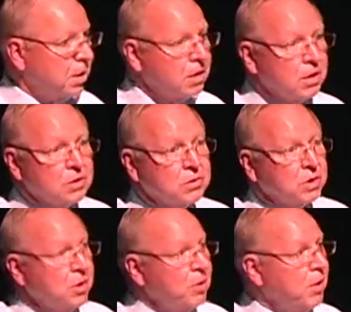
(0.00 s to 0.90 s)
And as
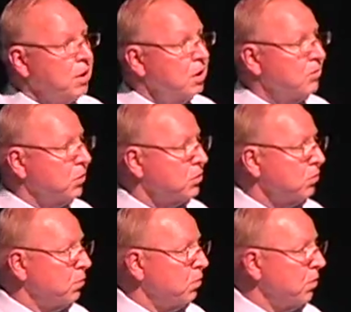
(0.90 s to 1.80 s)
many of this
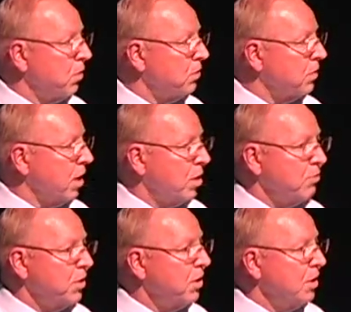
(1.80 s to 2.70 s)
room knows, I'll
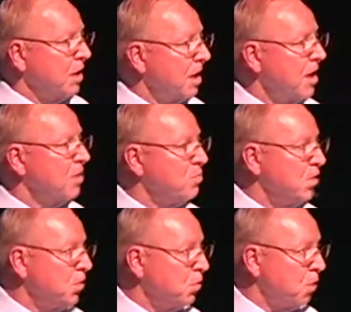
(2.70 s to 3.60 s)
be at any
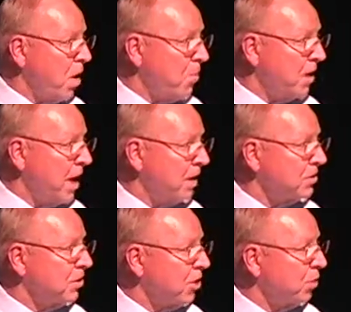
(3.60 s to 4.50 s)
meeting you want me at
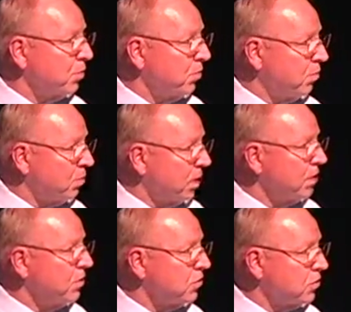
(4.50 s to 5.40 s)
to help
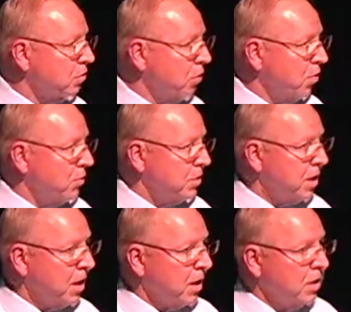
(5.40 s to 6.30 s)
lend the support we
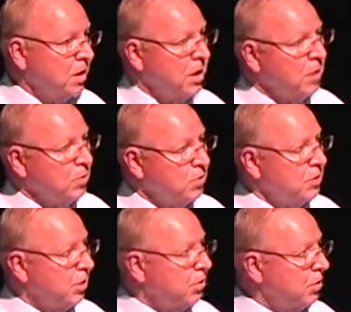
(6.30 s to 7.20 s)
can,
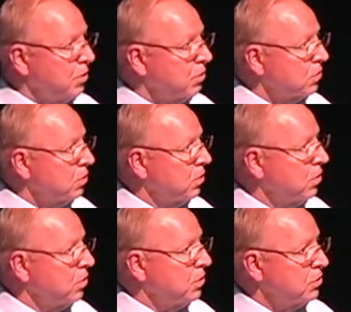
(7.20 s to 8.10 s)
particularly in those
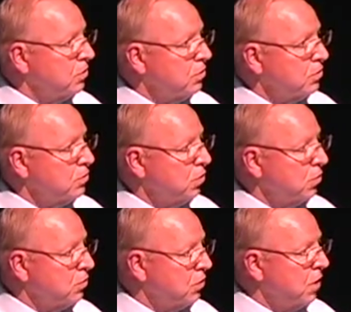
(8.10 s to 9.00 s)
communities such as
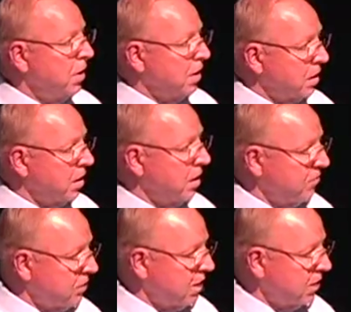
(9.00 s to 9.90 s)
yours that
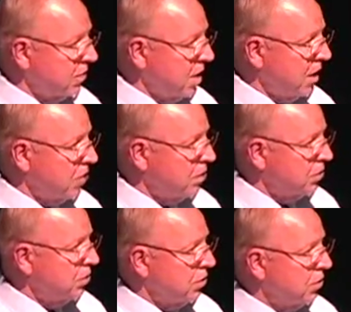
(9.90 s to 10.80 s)
have taken that
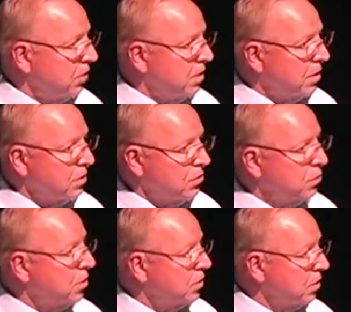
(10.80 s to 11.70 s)
initiative and
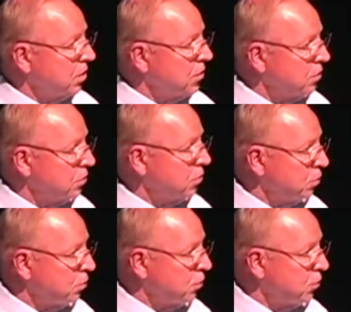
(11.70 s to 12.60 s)
doing things to
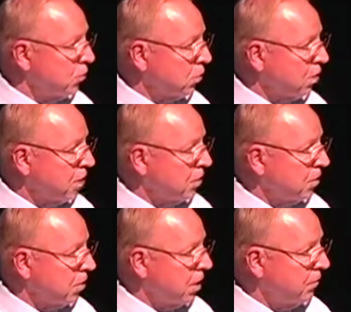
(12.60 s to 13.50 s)
improve your quality
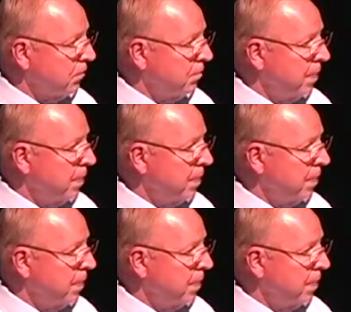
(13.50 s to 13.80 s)
of life.